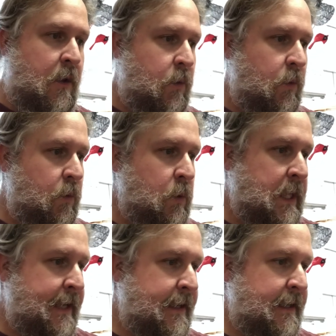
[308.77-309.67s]
Whew.
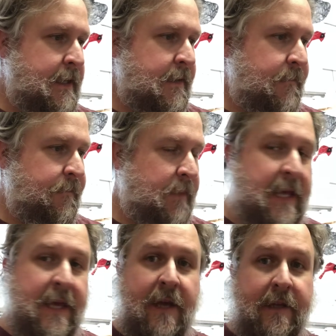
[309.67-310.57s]

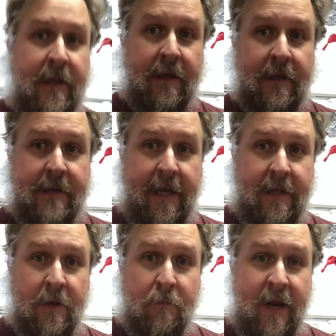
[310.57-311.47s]
Had to take a
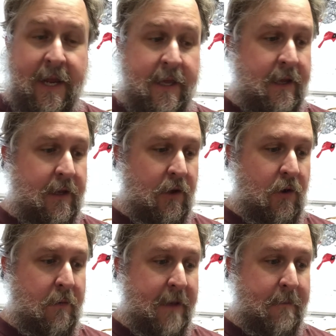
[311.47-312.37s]
little break and go
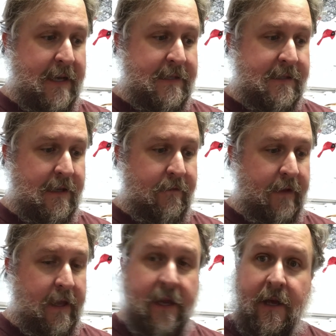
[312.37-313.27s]
get myself
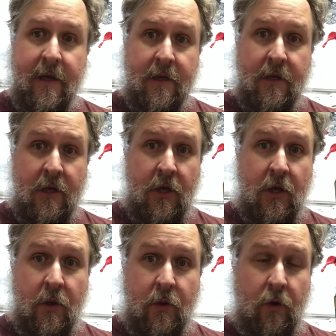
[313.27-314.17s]
a
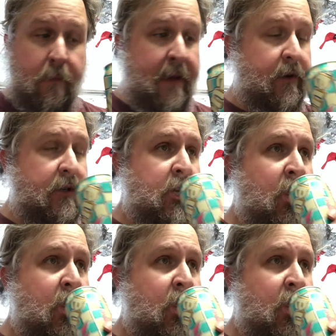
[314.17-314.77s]
cool beverage.